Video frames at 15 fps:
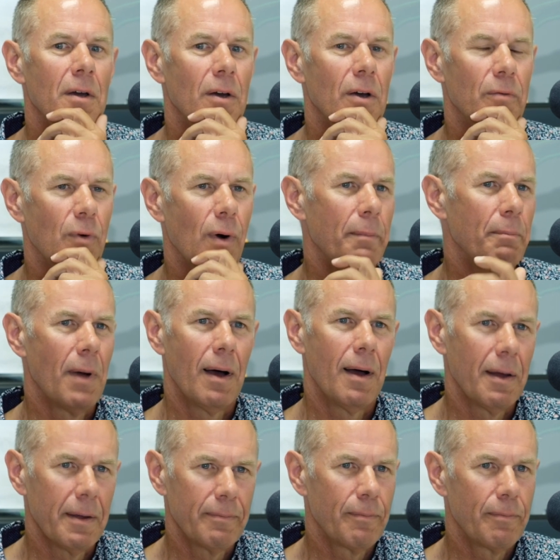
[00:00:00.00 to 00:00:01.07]
of what
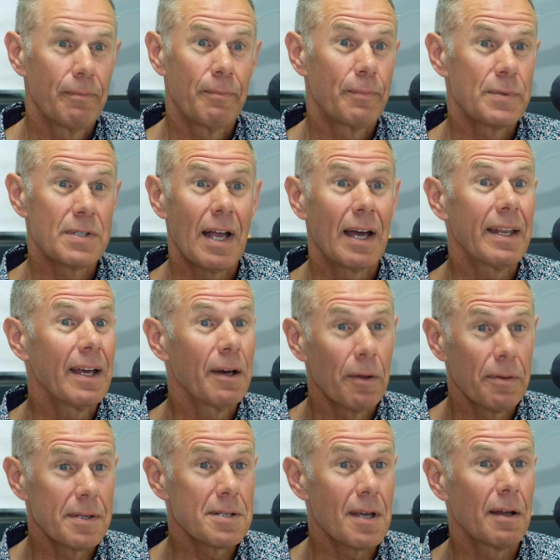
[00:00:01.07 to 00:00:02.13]
my state of
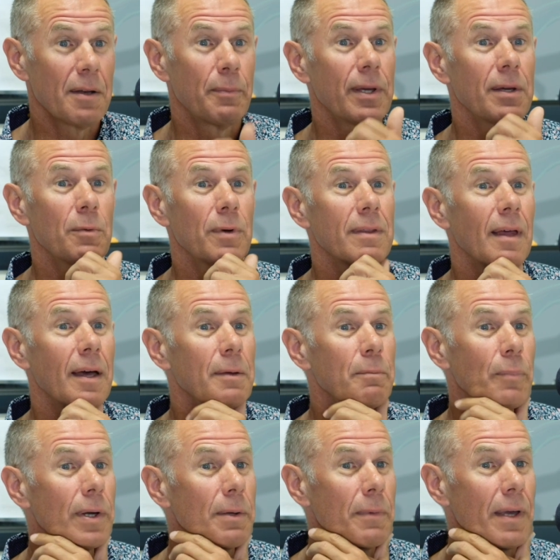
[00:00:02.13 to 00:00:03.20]
health is going to be when they
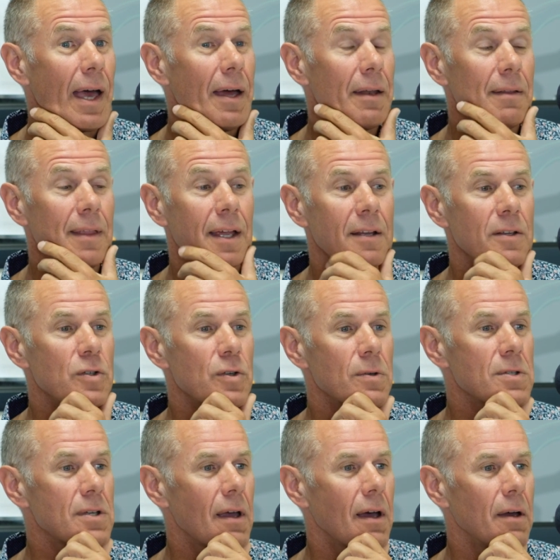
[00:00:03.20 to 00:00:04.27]
bring me out of that
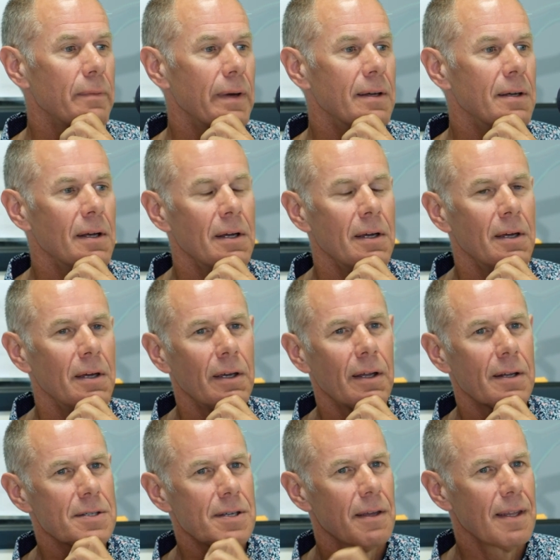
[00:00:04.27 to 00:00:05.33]
induced coma. You
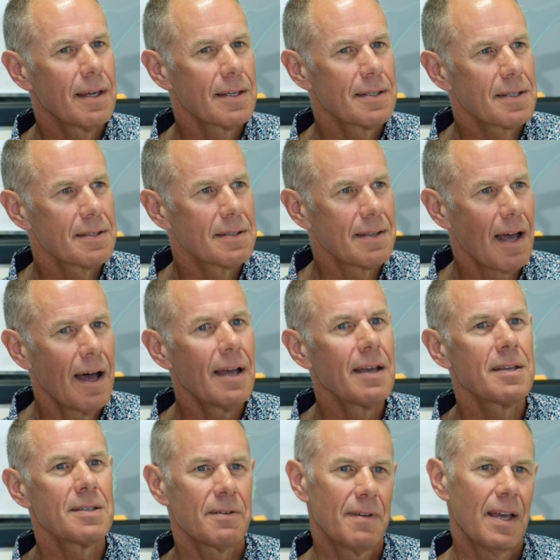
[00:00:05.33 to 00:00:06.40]
know, so there's
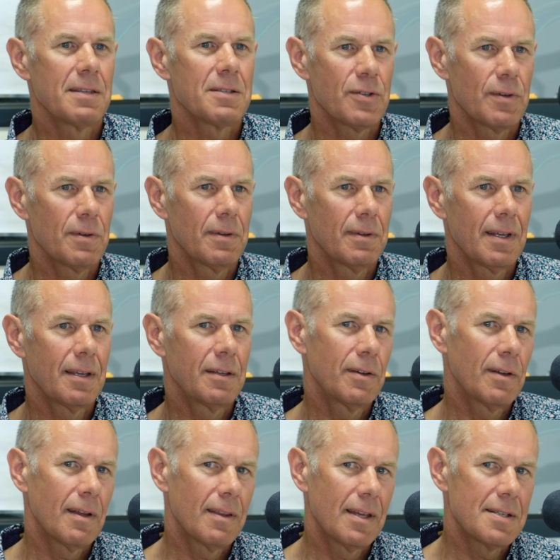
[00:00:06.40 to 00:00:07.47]
days of uncertainty. You
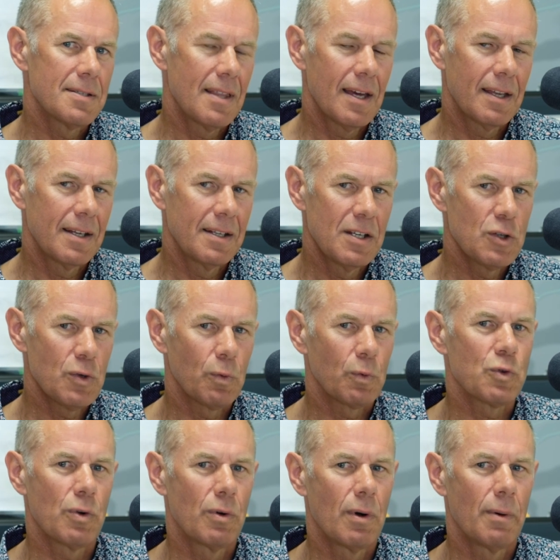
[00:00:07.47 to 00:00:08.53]
know, there's that initial
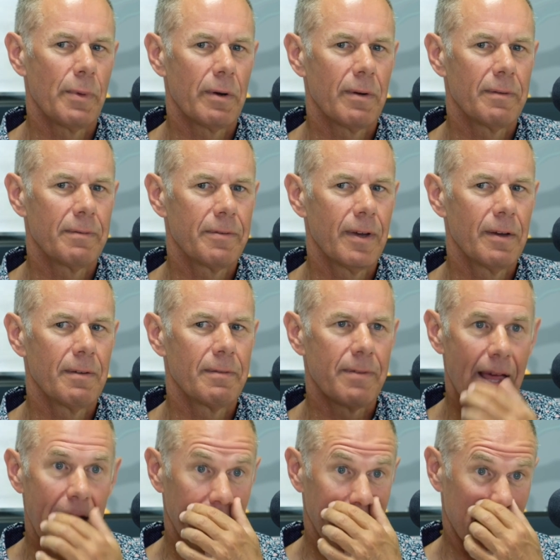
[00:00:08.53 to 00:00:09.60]
trauma of
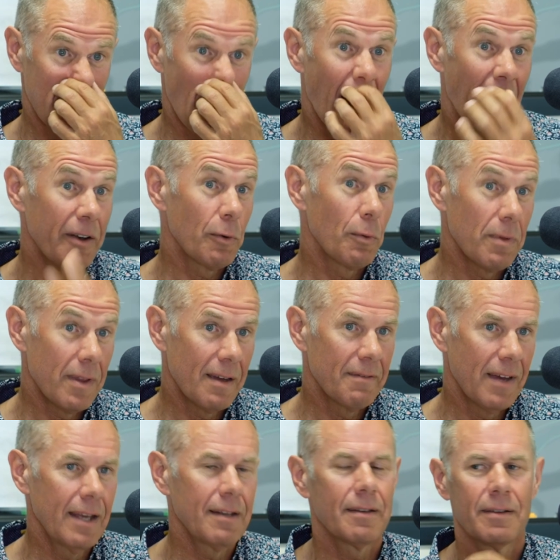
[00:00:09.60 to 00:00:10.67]
that night or the
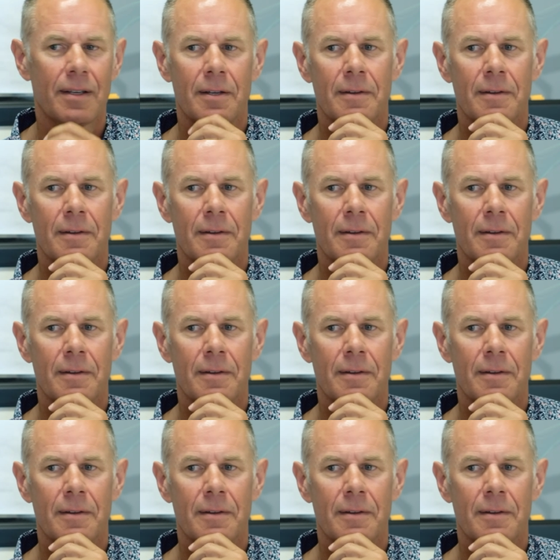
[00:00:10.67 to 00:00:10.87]
event.